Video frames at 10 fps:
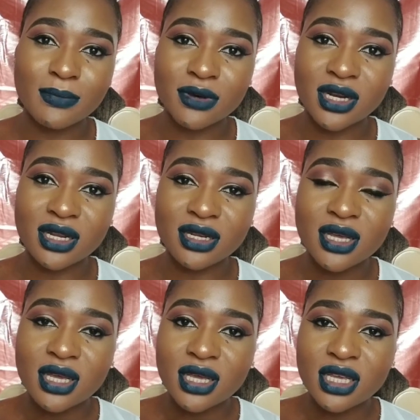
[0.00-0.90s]
but then
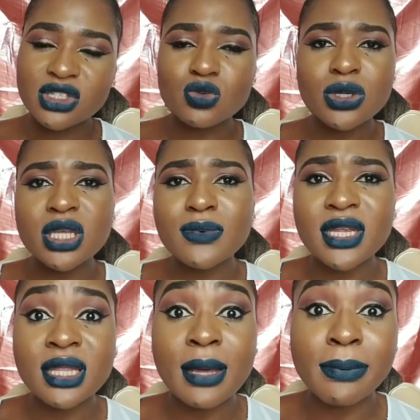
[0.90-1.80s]
it's really,
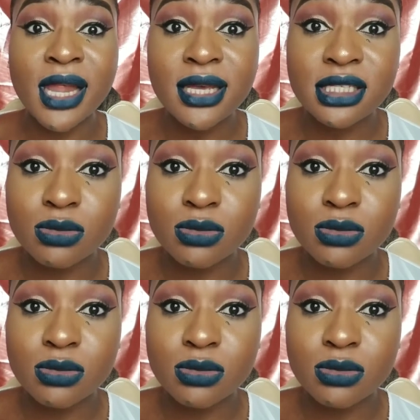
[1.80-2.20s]
really, it applies